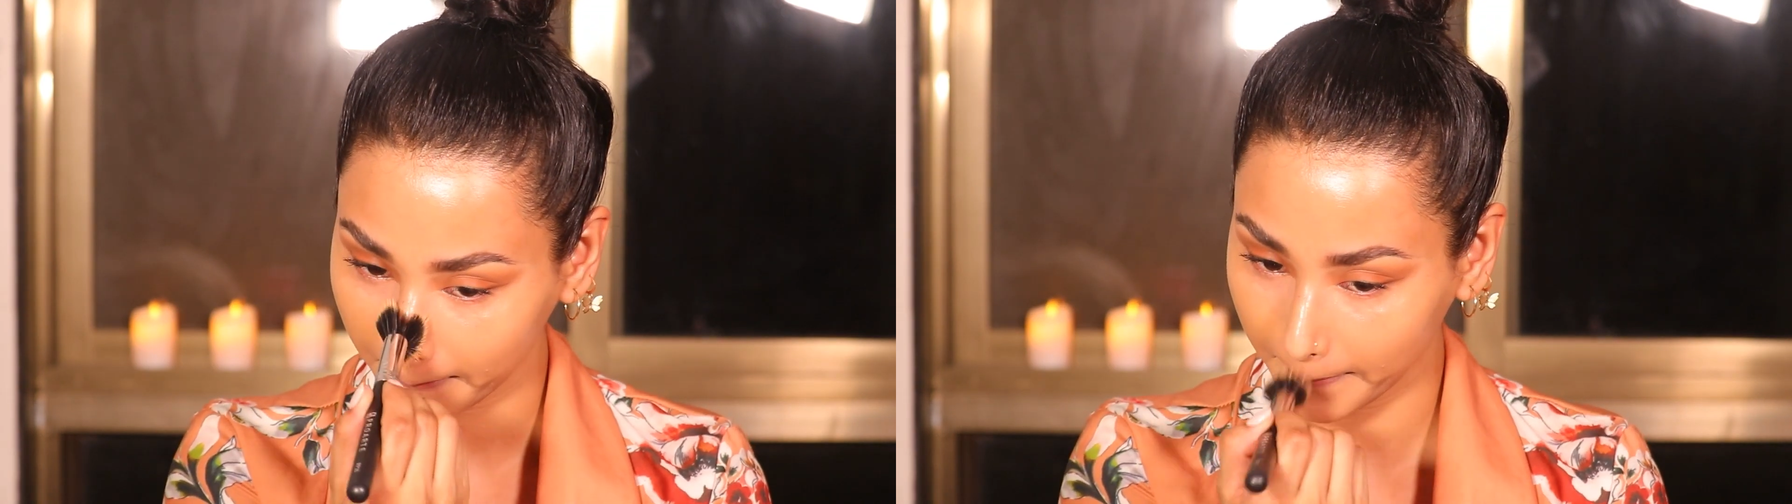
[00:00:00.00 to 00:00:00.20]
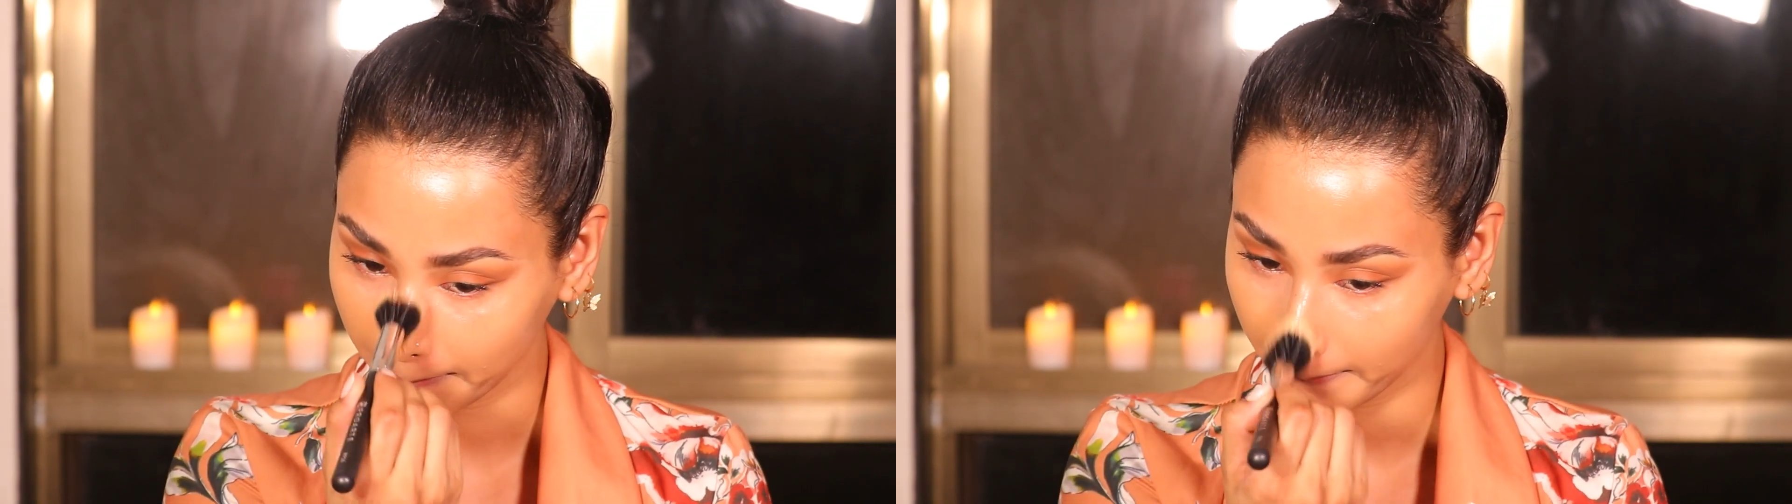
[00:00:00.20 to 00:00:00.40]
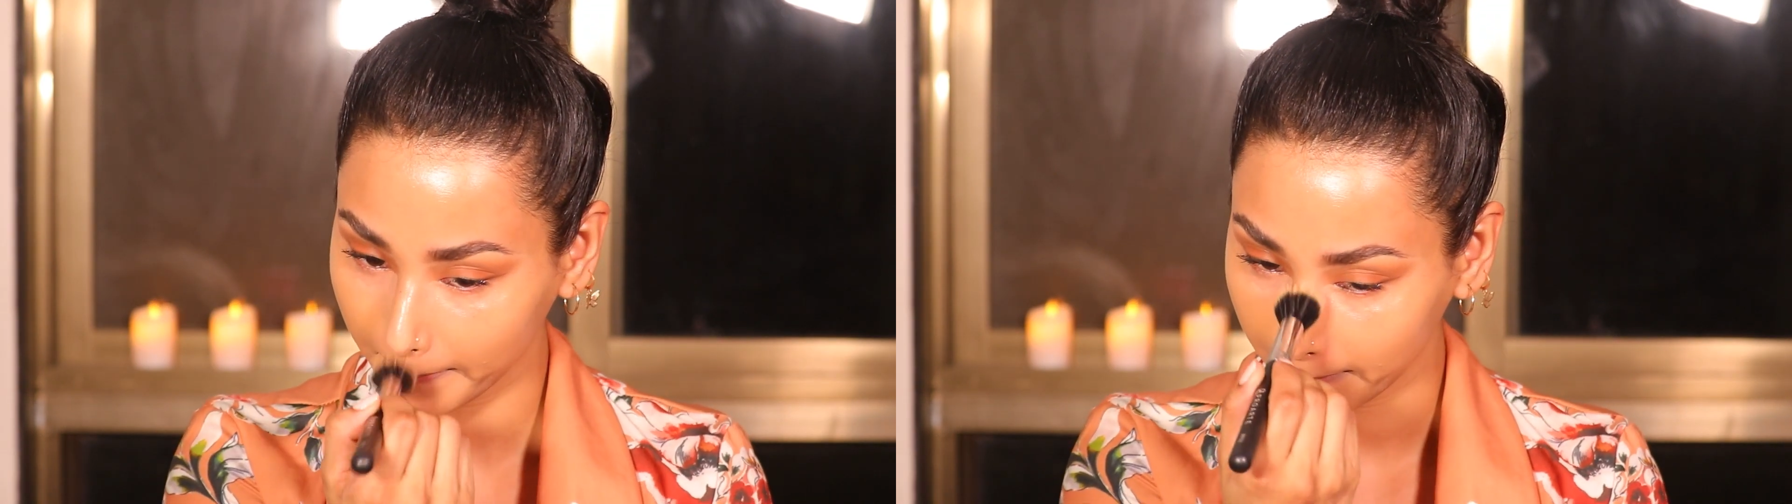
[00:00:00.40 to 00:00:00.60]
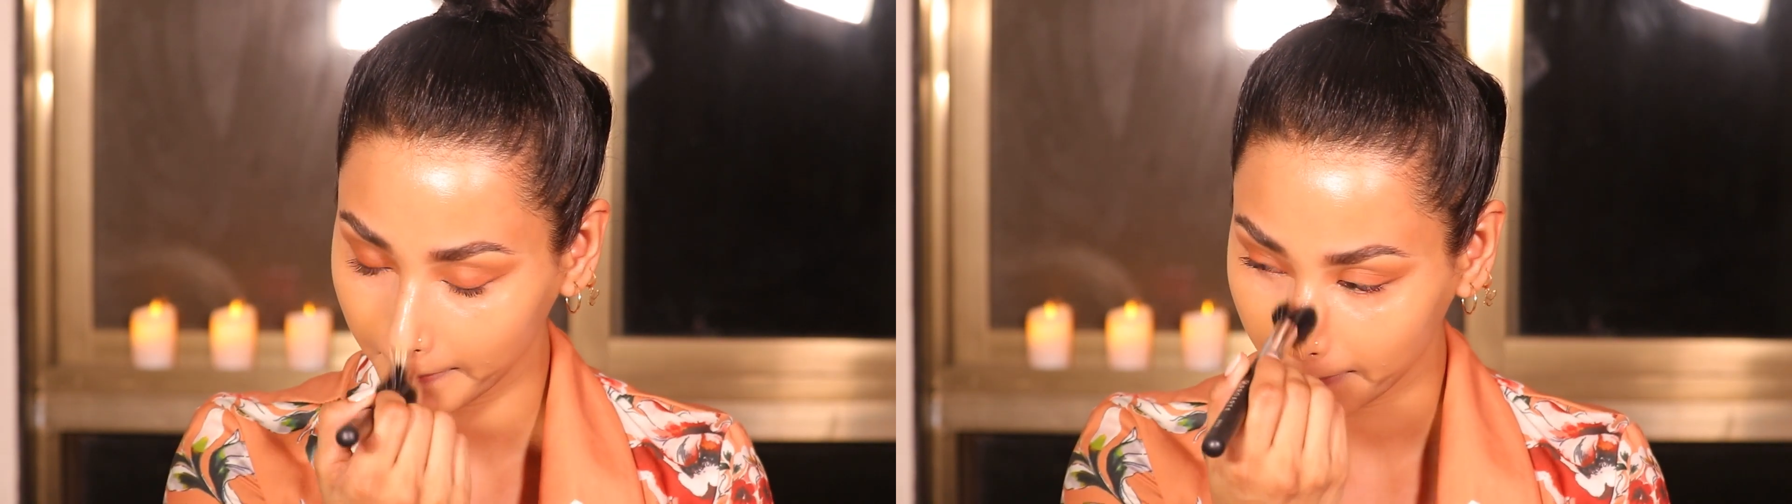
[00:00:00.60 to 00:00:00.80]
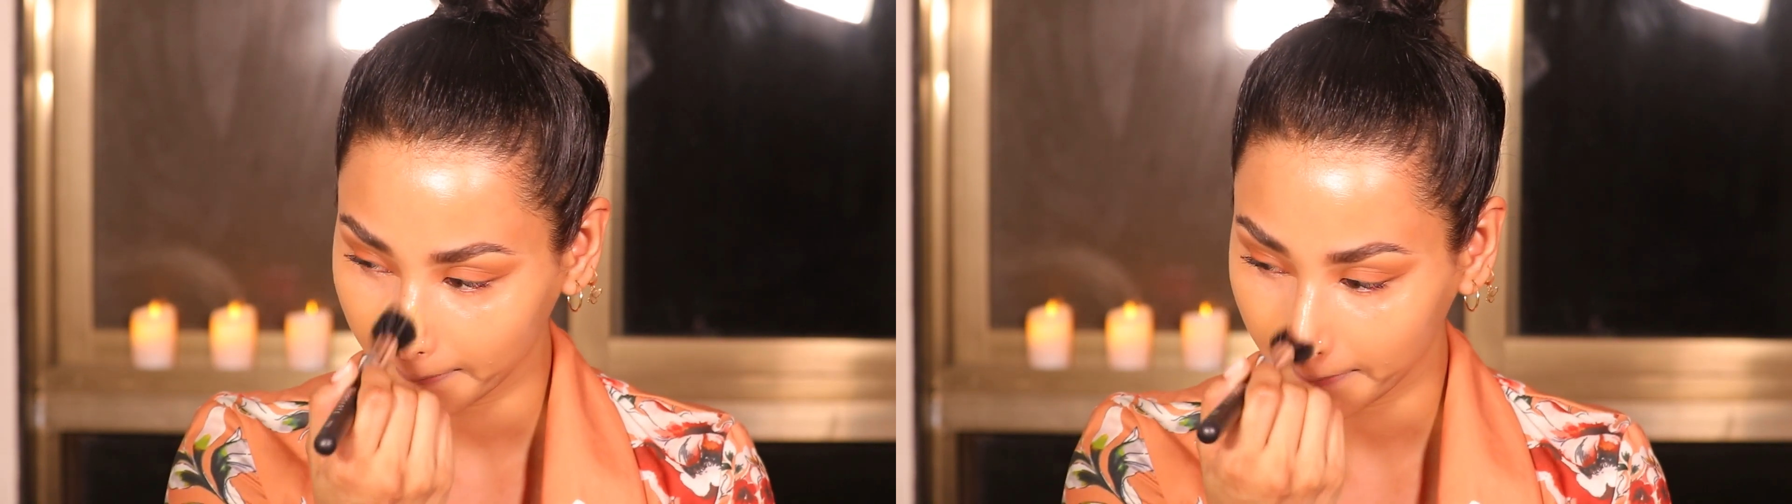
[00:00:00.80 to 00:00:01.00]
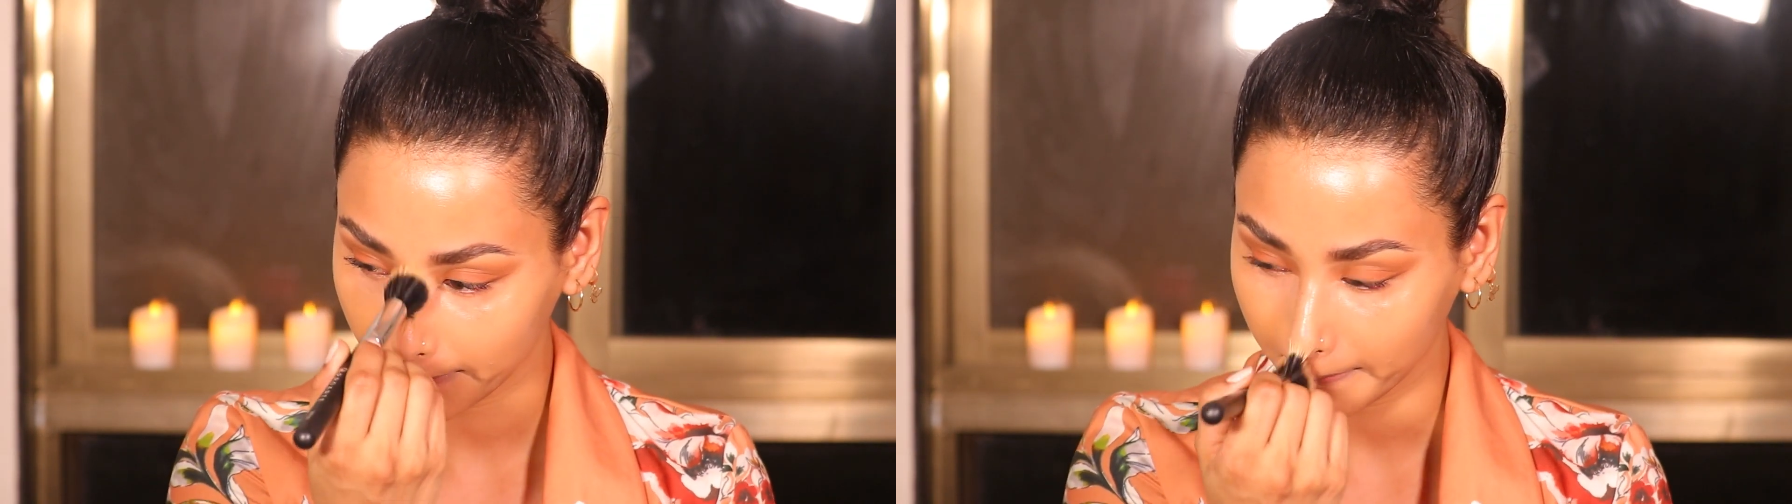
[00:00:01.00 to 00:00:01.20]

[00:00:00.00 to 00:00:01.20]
around my nose,